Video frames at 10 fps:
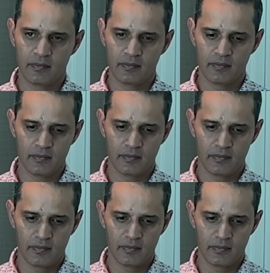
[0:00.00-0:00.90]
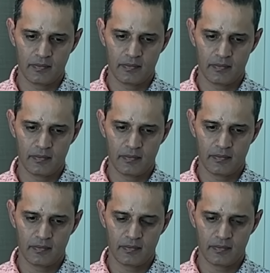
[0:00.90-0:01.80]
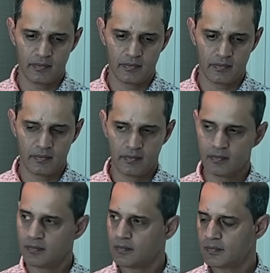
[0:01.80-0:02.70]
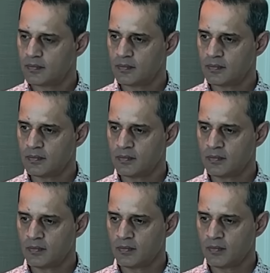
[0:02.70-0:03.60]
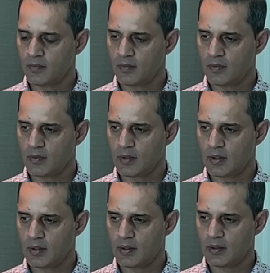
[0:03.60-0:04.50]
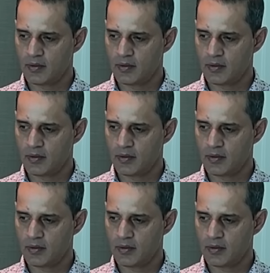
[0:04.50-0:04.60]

This person isn't speaking.